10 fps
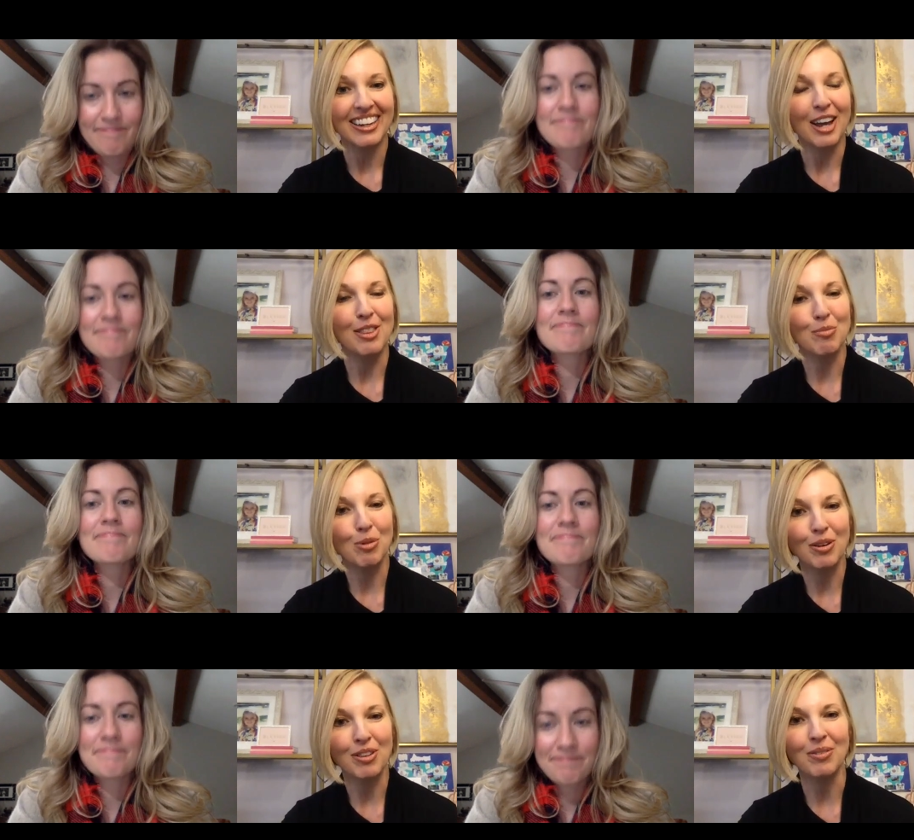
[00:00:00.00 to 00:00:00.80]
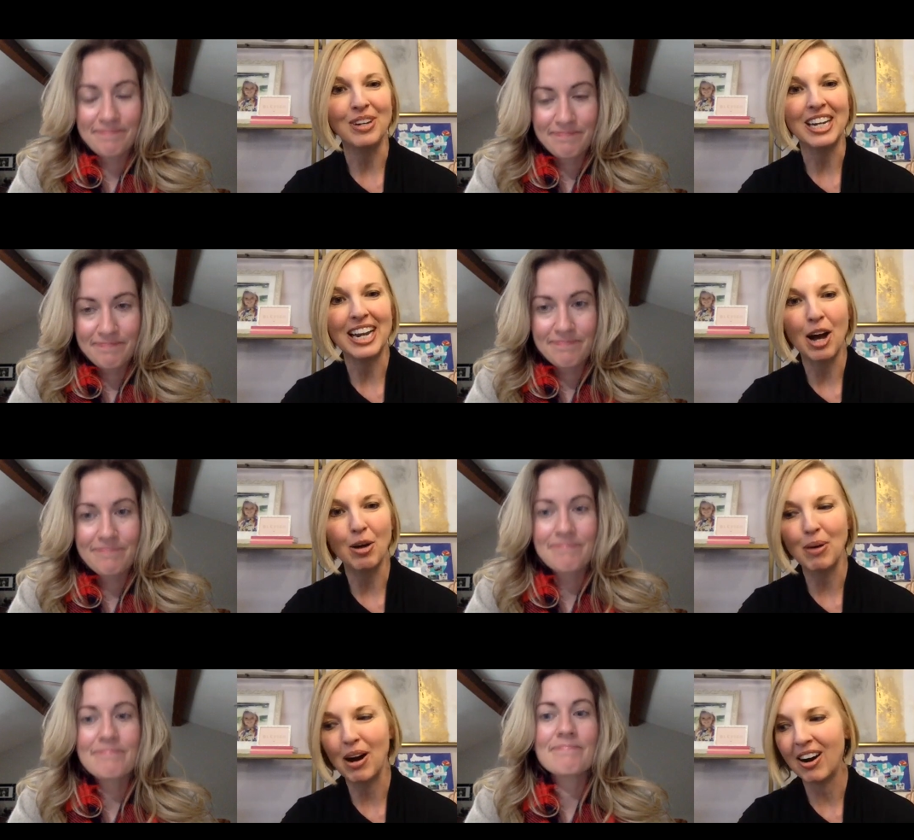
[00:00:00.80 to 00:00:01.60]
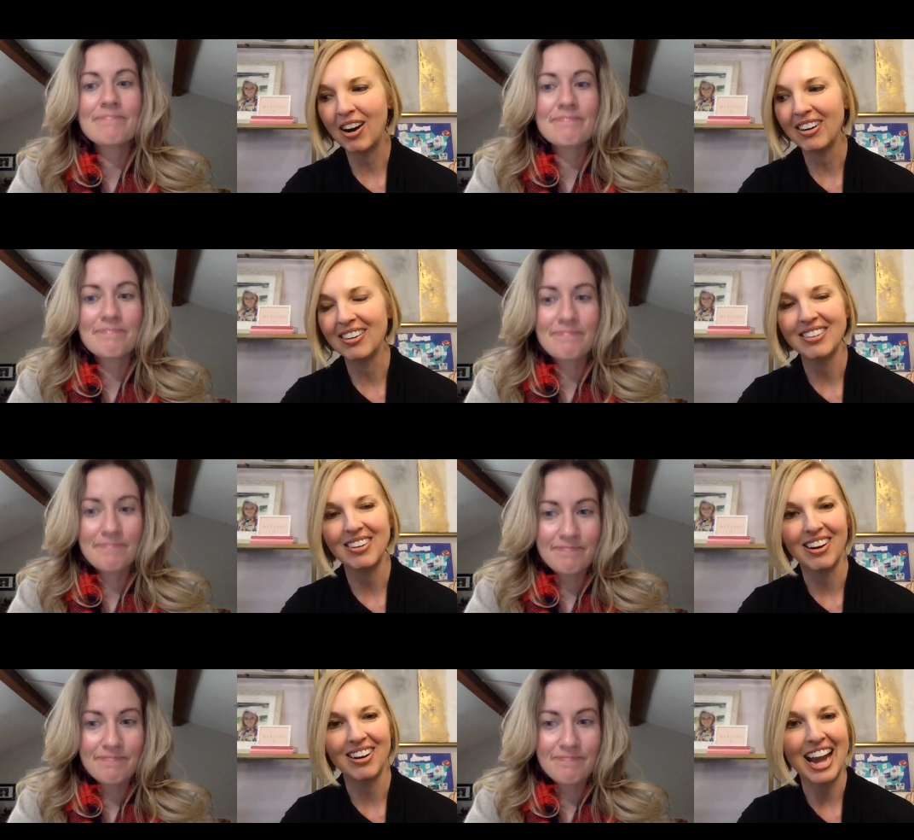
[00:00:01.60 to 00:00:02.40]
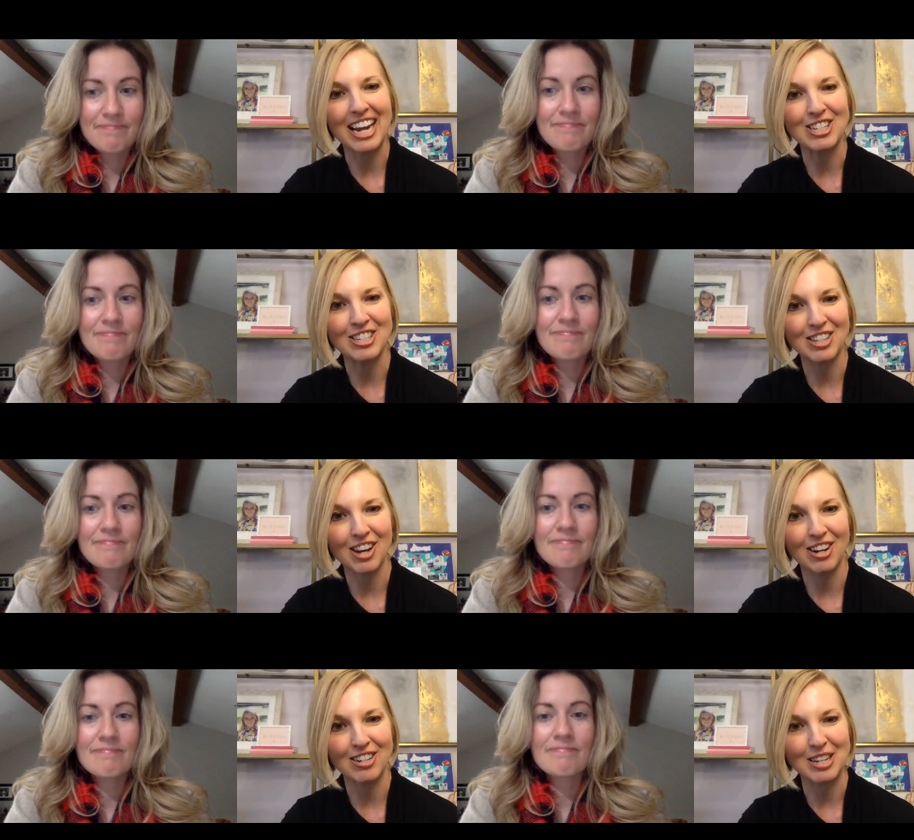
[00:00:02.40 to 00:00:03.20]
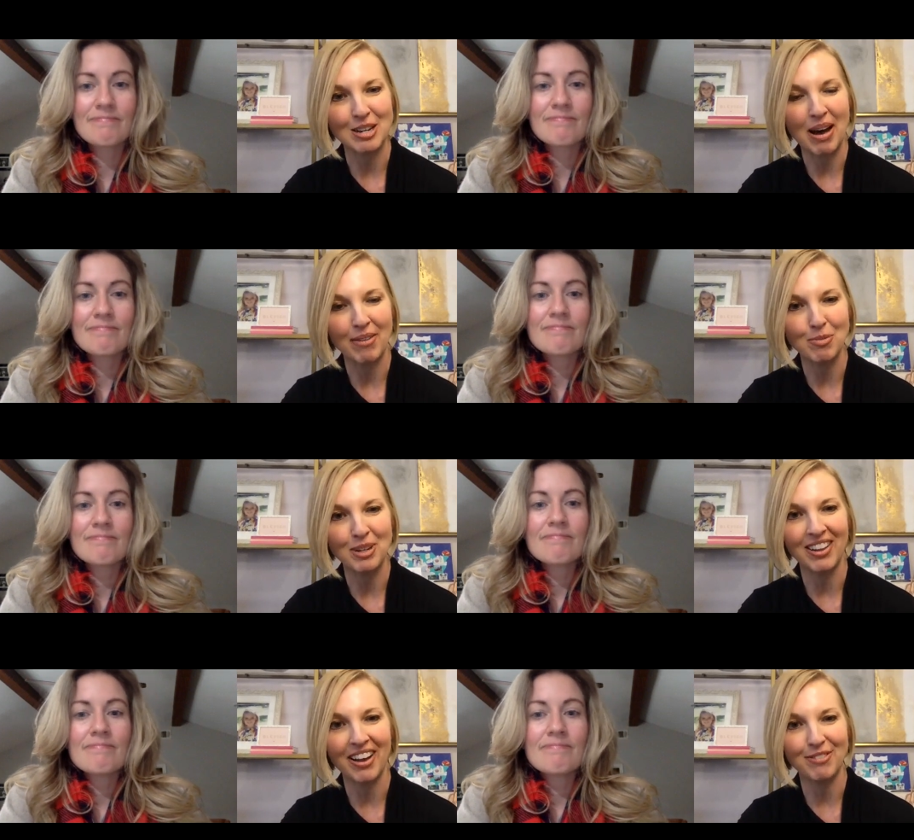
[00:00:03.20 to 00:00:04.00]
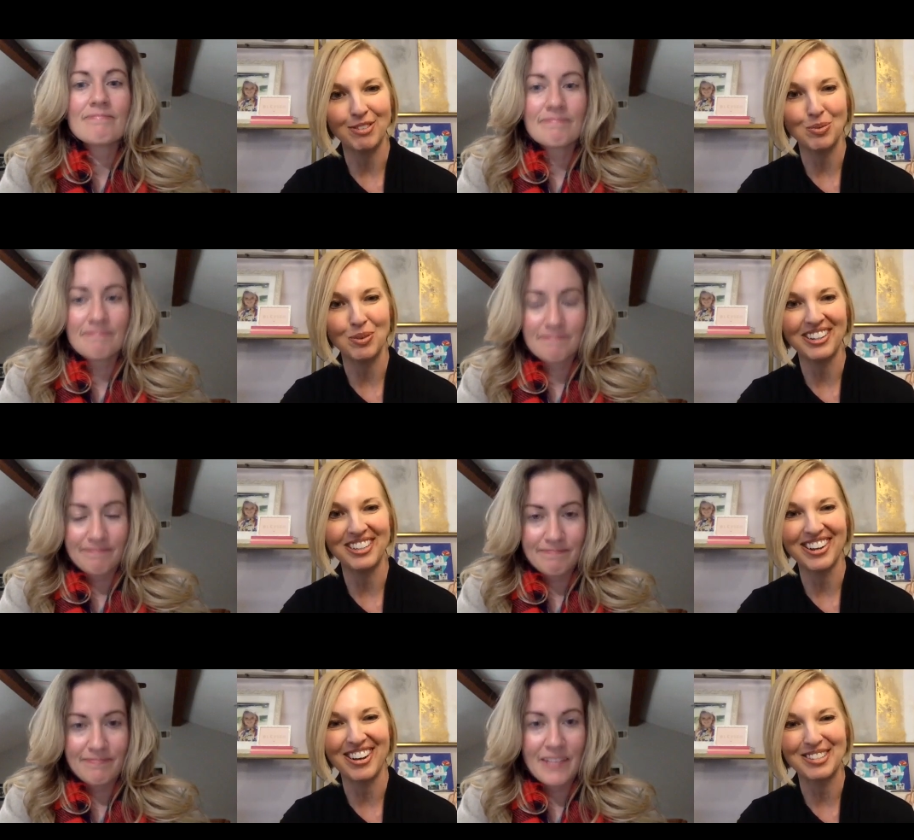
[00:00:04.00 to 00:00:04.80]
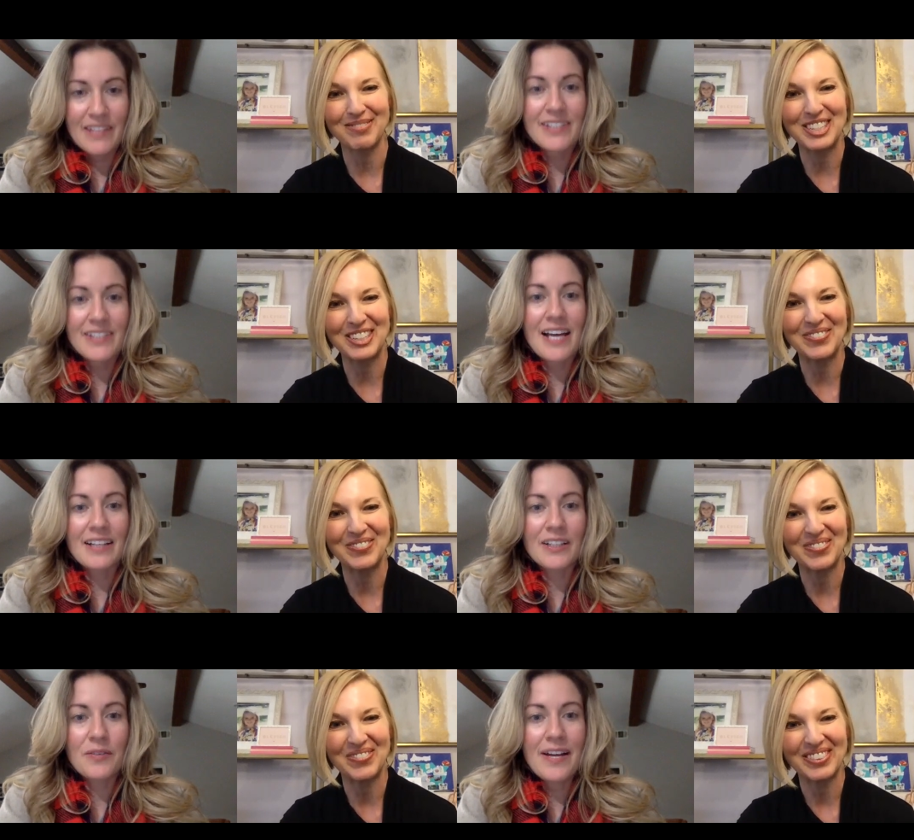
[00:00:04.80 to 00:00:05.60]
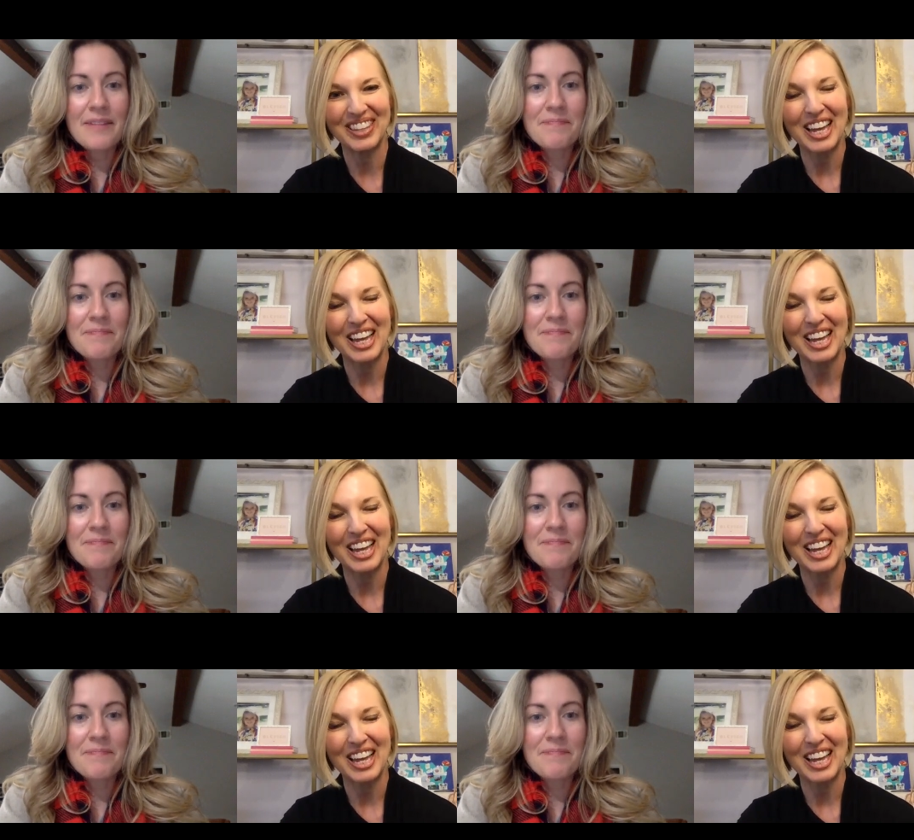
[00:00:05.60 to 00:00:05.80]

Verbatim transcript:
Speaker 1: and the more that we can help our our agents on our team have a big life as well is awesome too. Exactly right.